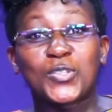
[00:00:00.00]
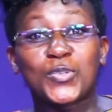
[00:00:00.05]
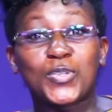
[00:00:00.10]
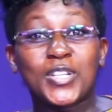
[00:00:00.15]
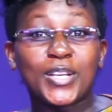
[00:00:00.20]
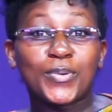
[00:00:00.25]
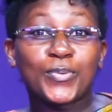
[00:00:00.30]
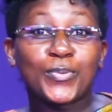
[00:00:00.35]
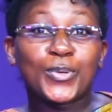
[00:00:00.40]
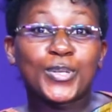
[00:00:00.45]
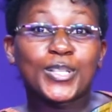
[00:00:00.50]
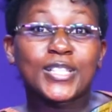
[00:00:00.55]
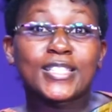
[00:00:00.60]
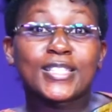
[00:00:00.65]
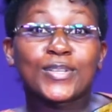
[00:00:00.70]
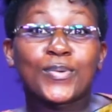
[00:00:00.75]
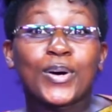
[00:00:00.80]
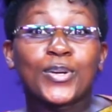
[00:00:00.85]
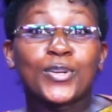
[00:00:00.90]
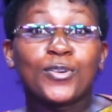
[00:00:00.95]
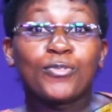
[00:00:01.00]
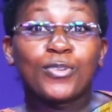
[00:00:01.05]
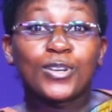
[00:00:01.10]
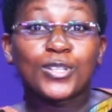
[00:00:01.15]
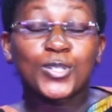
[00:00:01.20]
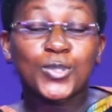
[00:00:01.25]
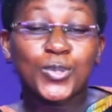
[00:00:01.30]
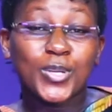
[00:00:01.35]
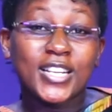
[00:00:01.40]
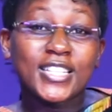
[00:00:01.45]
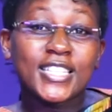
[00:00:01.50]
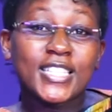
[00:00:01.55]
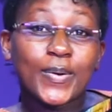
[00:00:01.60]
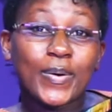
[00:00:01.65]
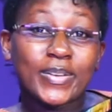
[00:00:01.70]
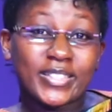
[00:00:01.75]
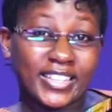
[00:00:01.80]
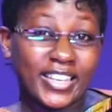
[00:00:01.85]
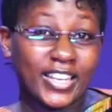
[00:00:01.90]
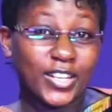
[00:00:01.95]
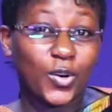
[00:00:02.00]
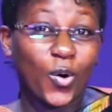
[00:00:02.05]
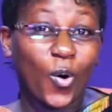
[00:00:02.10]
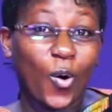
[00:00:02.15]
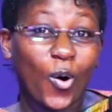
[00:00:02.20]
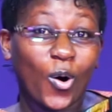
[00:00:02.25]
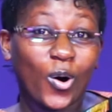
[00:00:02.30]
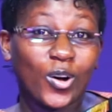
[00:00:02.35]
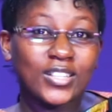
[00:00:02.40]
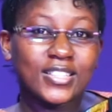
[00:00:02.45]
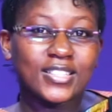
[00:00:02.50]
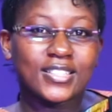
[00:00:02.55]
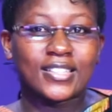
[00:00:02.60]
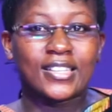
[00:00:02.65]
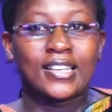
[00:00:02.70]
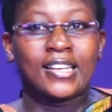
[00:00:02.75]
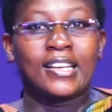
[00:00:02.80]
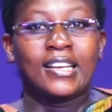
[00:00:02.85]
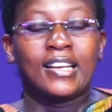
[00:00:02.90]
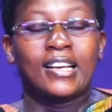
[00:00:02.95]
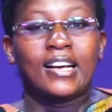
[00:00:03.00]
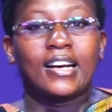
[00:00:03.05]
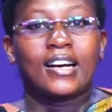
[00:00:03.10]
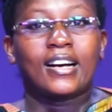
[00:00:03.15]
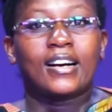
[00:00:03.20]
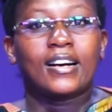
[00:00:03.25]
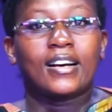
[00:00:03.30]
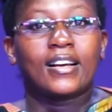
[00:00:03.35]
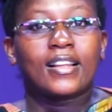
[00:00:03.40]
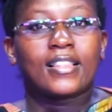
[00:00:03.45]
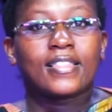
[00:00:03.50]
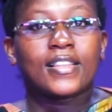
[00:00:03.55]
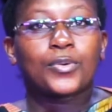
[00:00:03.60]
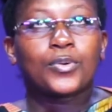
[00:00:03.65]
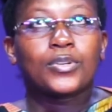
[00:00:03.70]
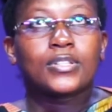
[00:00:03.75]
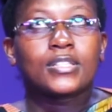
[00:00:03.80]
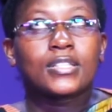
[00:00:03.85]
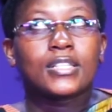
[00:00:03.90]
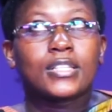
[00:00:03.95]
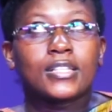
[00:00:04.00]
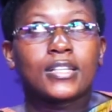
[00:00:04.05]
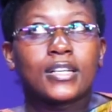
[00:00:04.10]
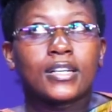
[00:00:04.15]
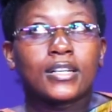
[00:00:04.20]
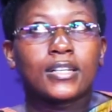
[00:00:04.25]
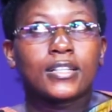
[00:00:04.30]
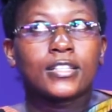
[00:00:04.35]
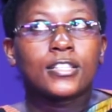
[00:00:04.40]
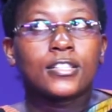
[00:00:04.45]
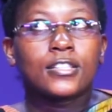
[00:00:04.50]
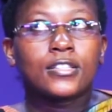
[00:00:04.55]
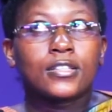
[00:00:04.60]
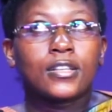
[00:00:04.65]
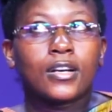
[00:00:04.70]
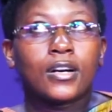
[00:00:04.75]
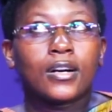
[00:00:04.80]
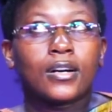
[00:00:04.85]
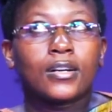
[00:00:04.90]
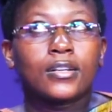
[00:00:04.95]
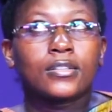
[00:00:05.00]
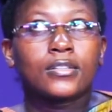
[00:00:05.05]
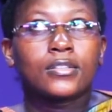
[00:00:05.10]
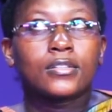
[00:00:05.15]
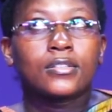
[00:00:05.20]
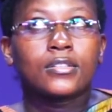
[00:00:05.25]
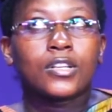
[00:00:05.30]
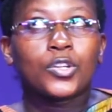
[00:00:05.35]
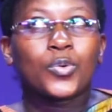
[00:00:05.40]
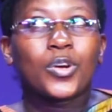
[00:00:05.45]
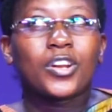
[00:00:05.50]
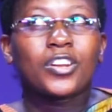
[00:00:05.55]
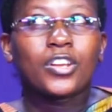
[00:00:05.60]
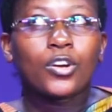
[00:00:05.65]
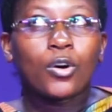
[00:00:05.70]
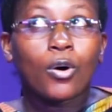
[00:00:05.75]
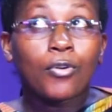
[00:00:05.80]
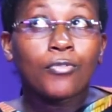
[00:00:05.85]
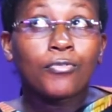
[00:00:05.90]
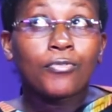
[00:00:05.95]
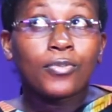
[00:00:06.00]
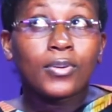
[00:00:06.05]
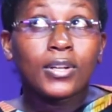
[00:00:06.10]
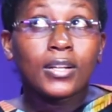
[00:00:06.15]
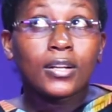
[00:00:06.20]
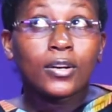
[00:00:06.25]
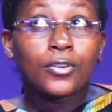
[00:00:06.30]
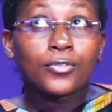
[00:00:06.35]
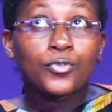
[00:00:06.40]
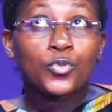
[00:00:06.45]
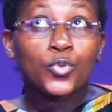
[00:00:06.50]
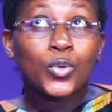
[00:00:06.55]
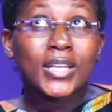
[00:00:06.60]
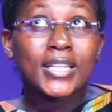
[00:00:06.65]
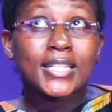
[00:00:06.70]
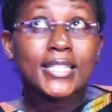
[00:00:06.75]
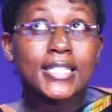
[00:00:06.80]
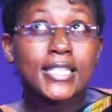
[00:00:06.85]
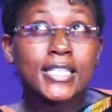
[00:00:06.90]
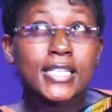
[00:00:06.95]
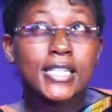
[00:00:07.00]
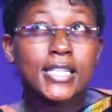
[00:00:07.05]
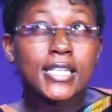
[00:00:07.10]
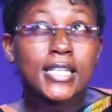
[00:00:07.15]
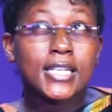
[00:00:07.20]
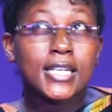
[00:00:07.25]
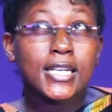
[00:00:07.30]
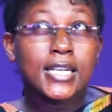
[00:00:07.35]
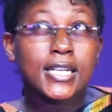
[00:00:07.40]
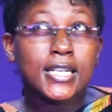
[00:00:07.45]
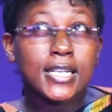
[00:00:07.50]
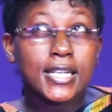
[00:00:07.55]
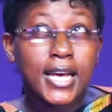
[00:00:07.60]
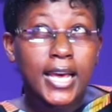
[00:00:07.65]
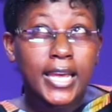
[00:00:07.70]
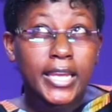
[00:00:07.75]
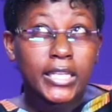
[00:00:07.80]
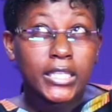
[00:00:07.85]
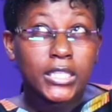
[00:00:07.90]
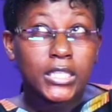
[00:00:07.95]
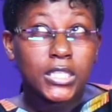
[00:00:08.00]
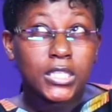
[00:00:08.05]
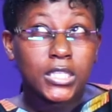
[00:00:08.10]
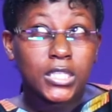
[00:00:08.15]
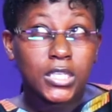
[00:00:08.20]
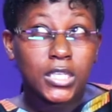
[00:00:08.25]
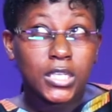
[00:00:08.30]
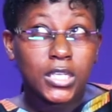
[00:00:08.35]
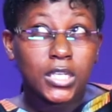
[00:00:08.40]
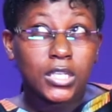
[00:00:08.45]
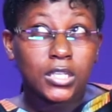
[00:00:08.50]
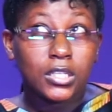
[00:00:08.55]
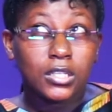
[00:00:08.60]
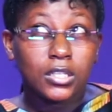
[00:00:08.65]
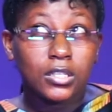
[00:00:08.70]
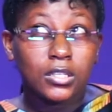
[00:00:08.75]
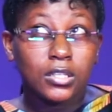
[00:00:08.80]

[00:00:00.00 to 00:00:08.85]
Judy was one of our students in our second cohort. Uh, that was in uh, uh, January of, of 20, Nineteen,